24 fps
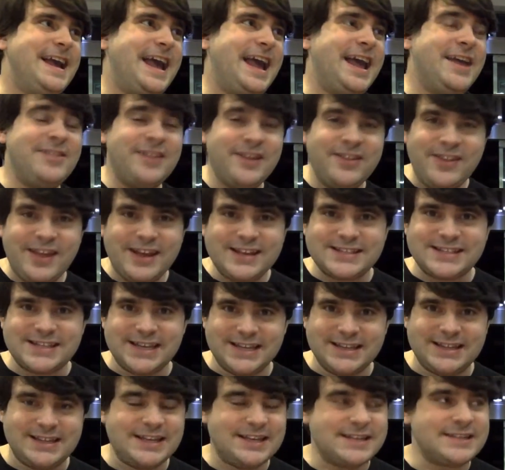And then they
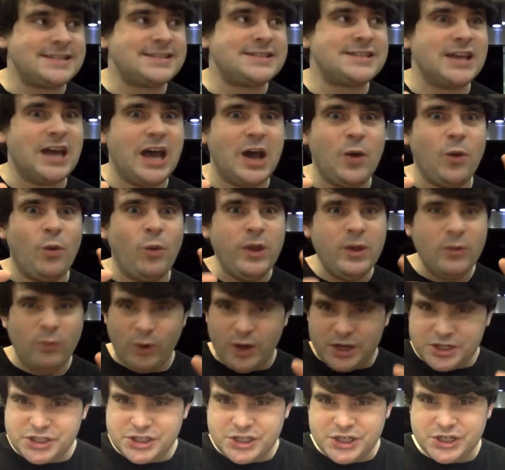said this we
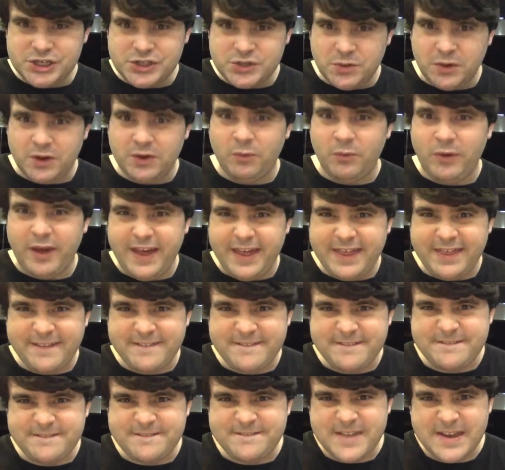want you to do it with
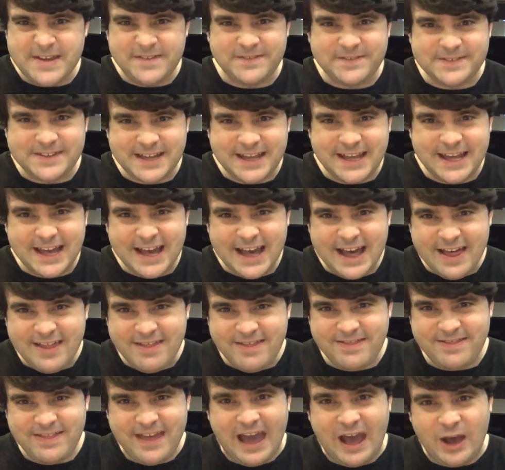
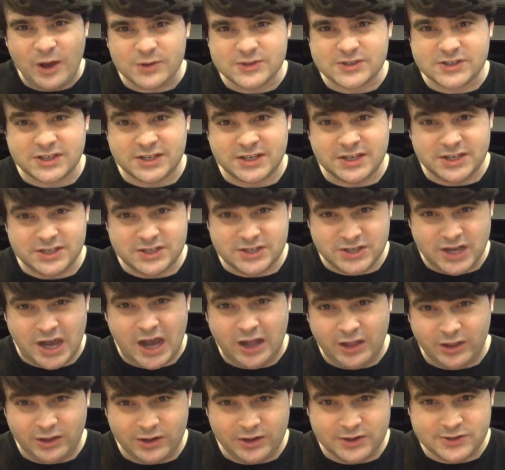
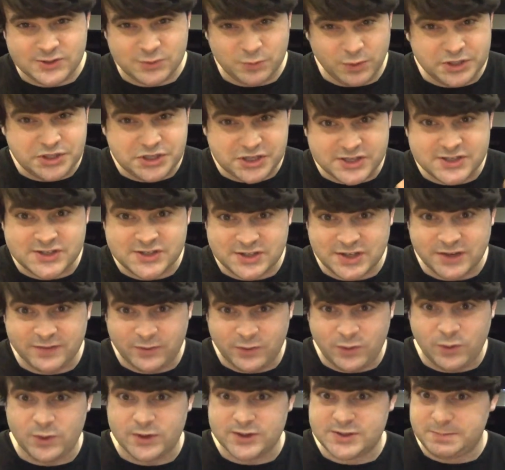$50,000, which is, of
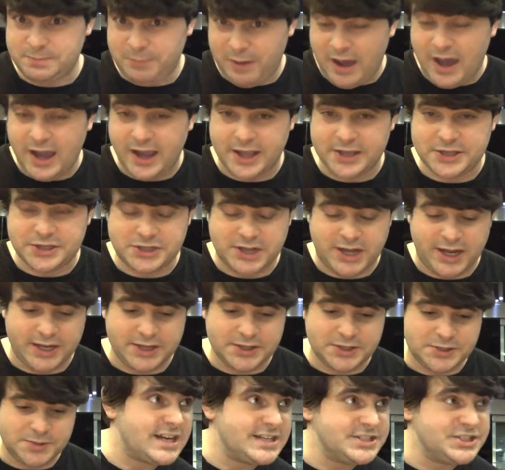course, pocket
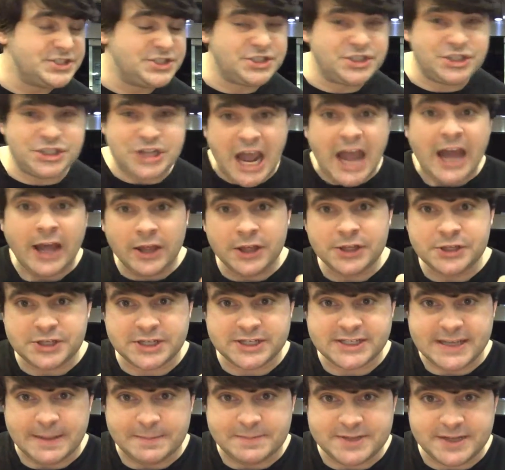change. Challenge
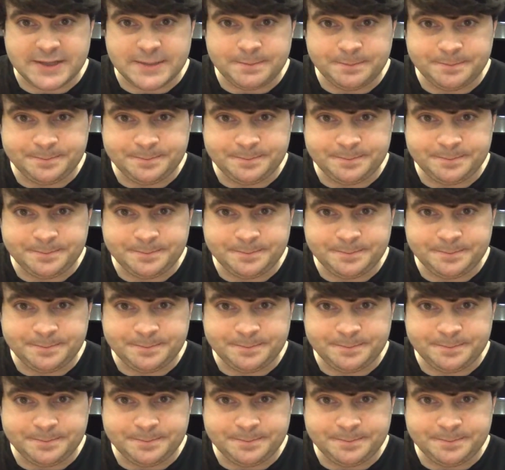accepted.